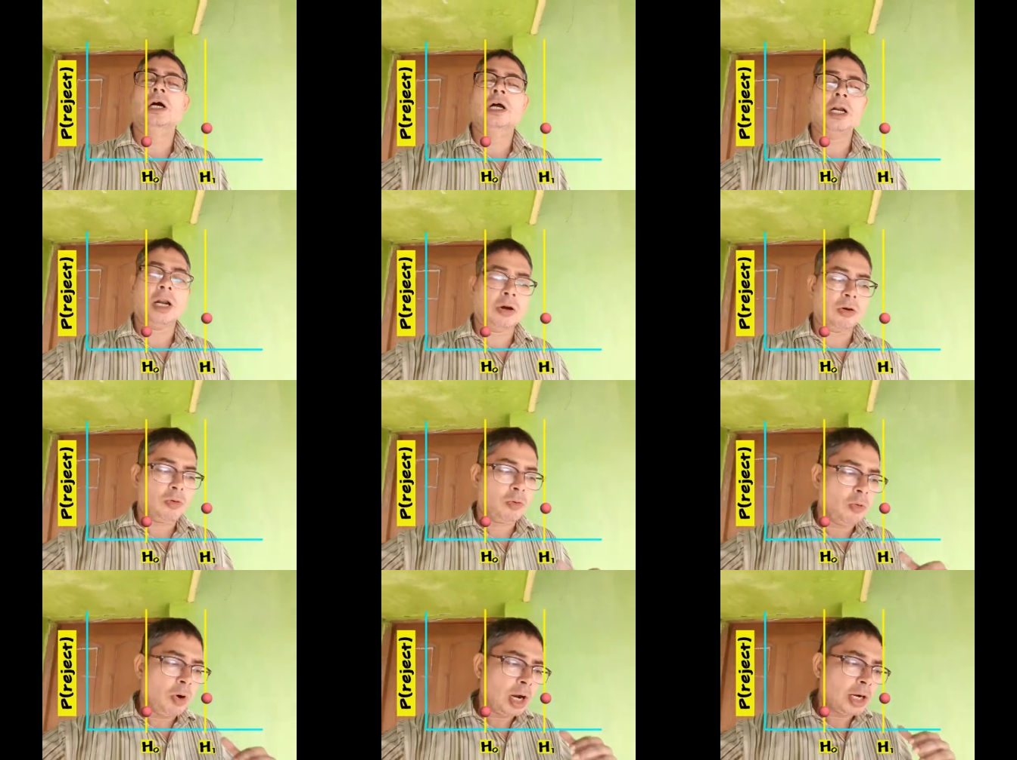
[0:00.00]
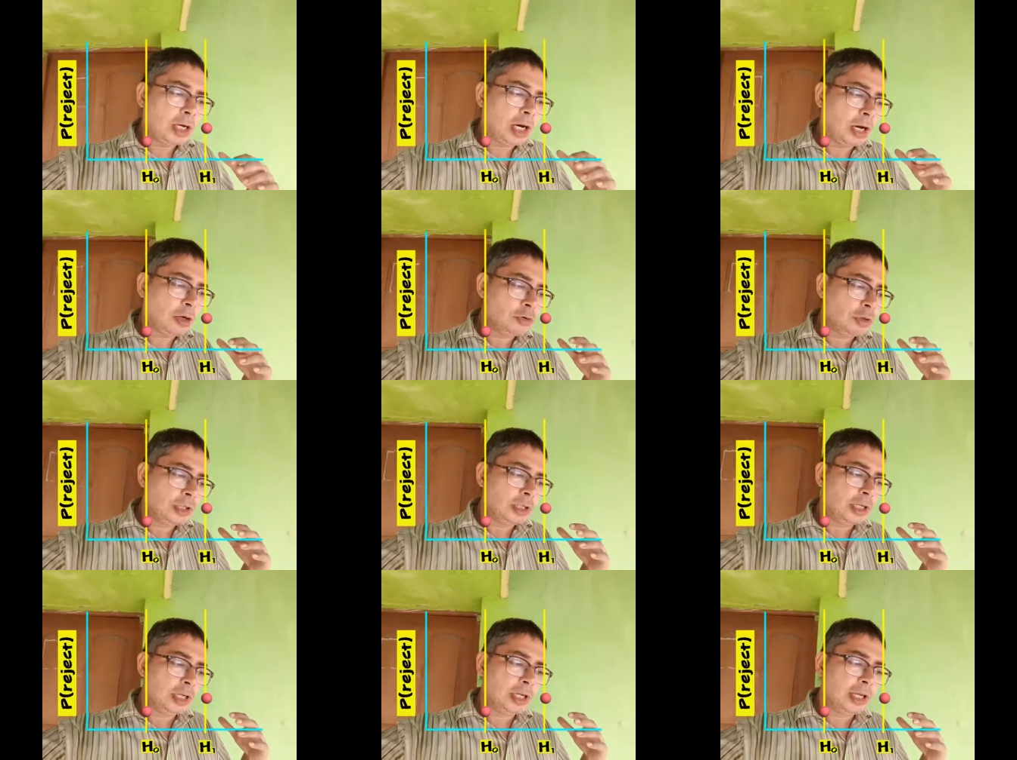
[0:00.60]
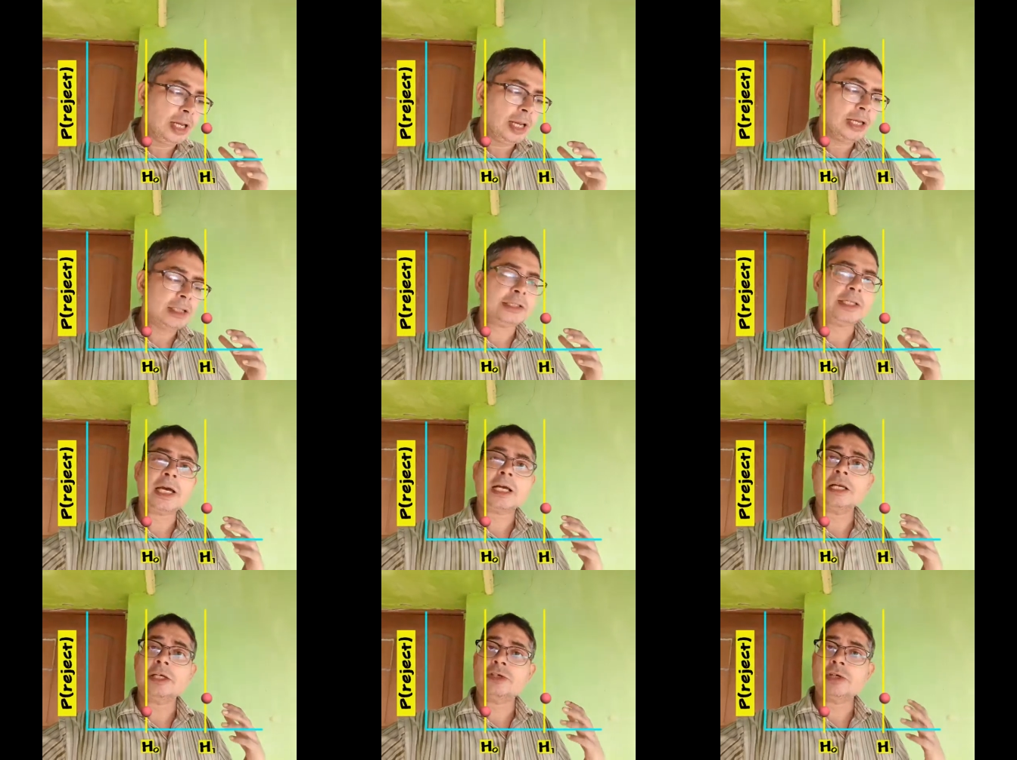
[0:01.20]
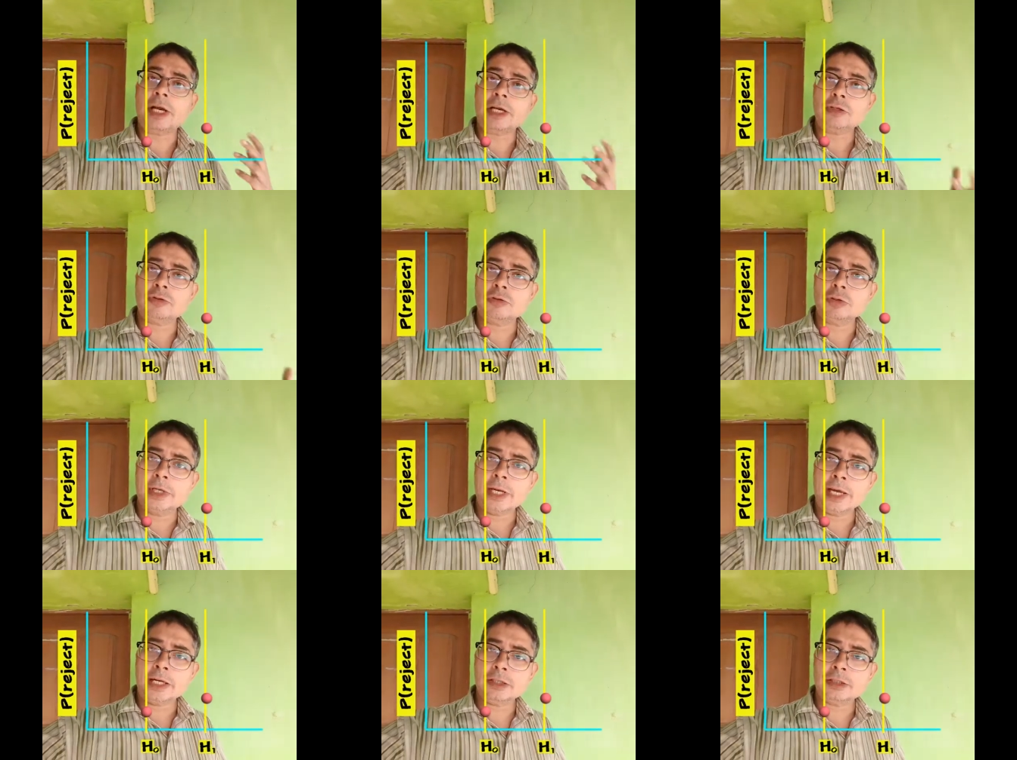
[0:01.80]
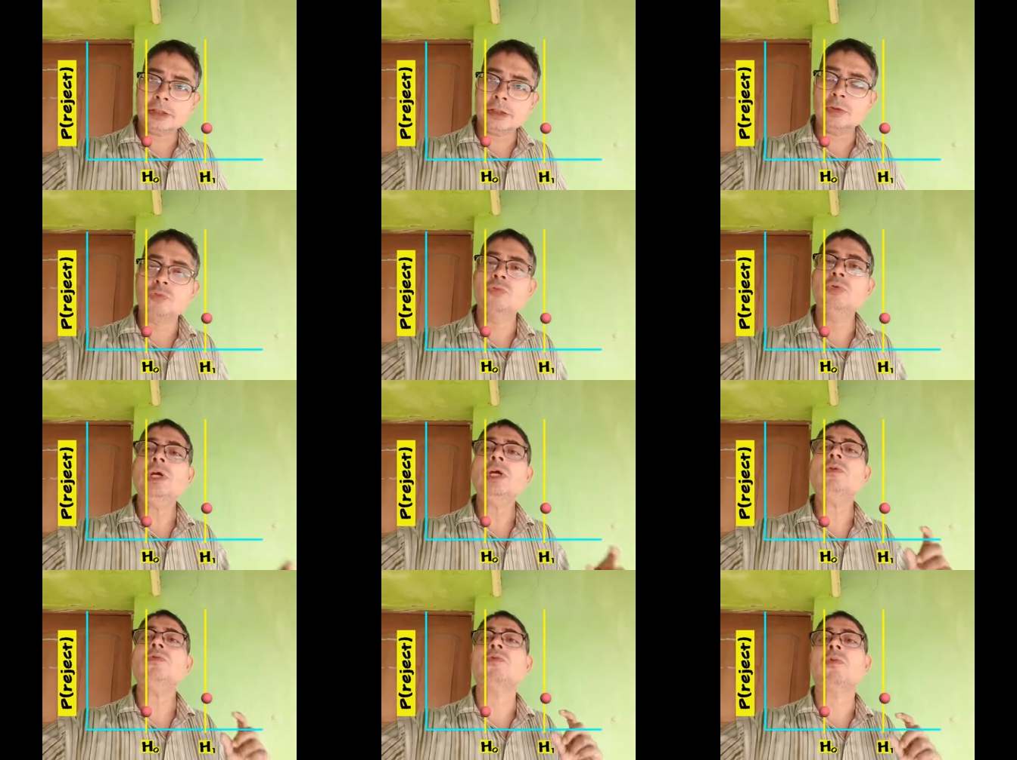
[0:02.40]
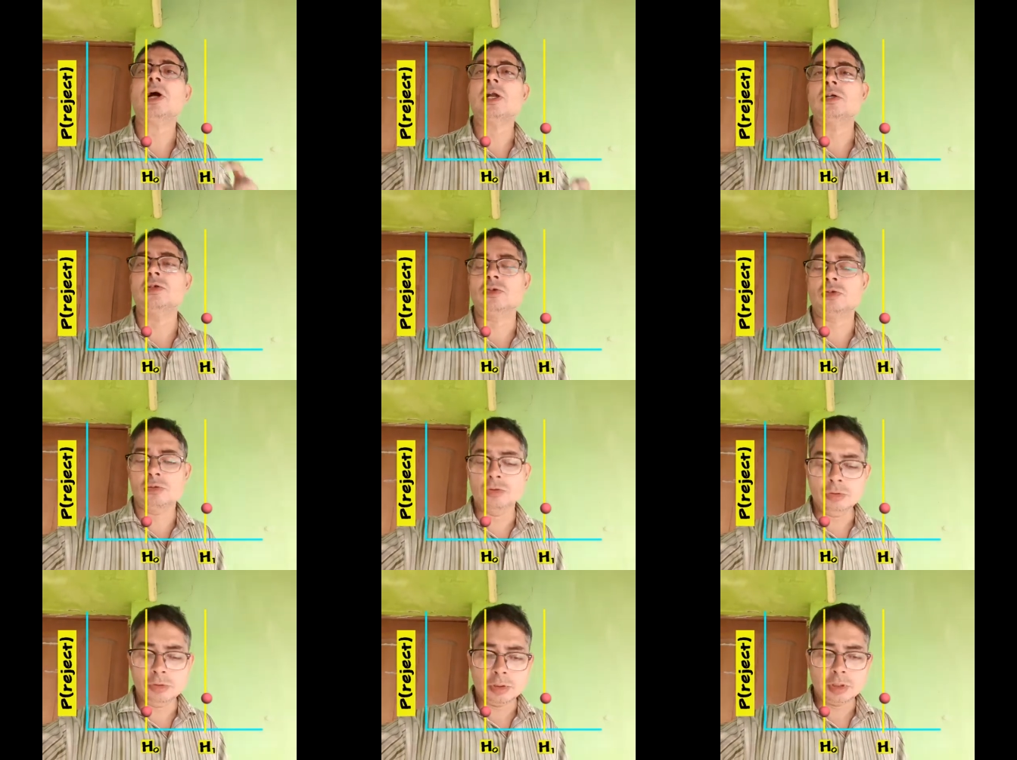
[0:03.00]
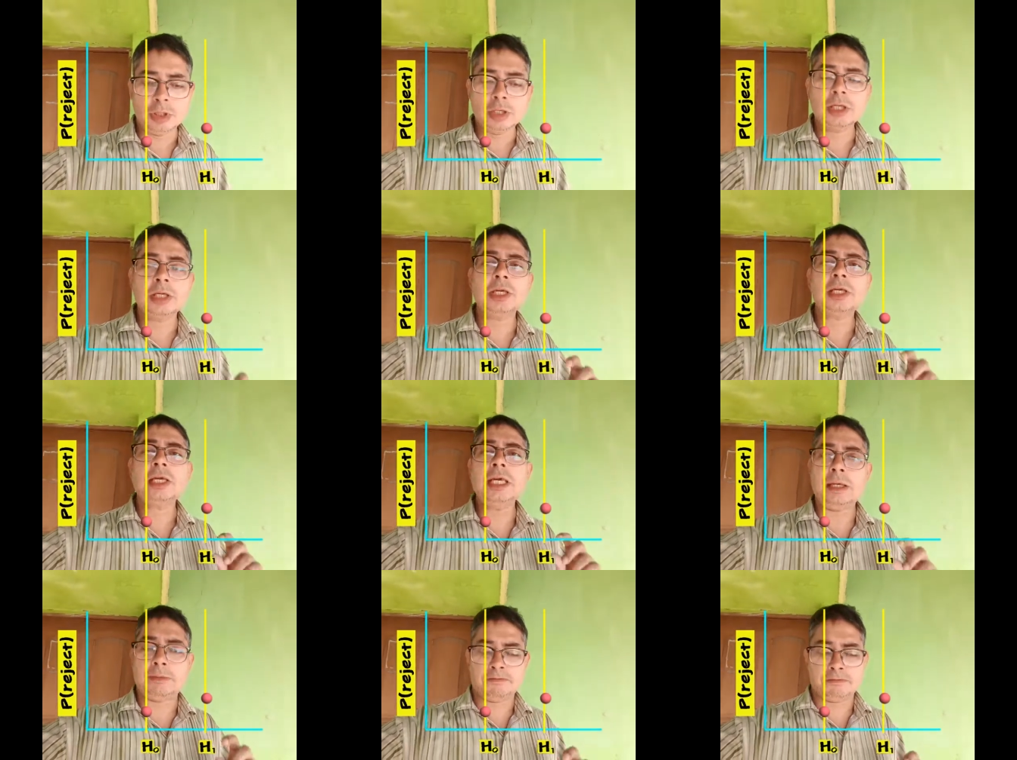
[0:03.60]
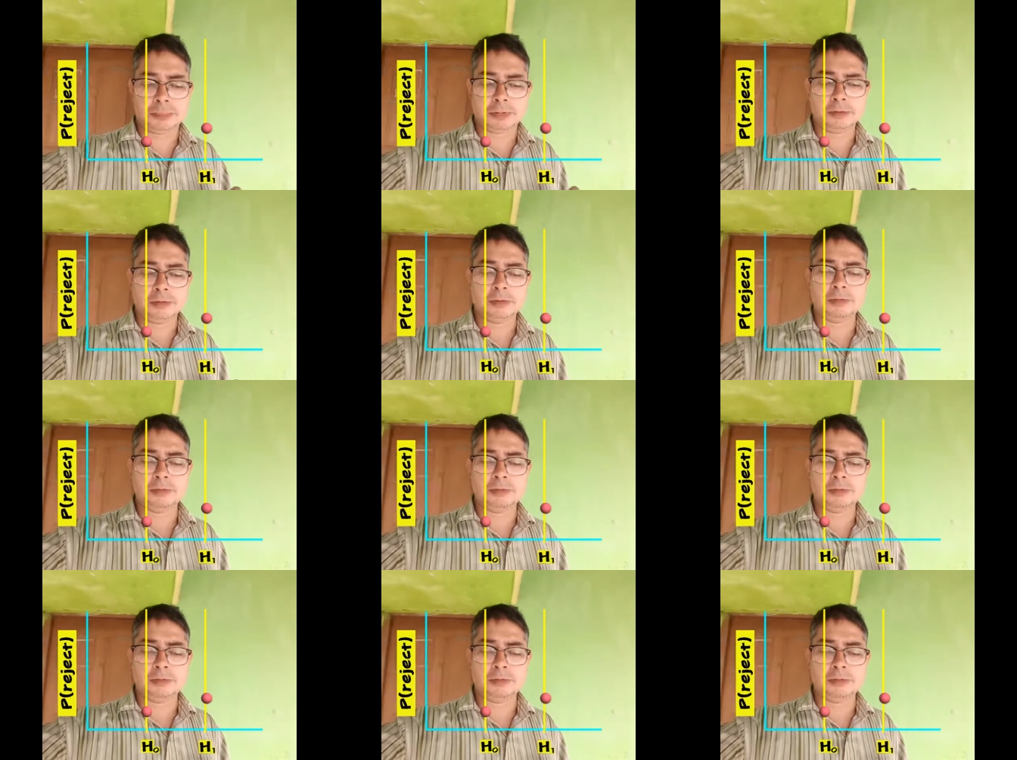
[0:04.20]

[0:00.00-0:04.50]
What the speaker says: Now, what are we exactly trying to get? We want to keep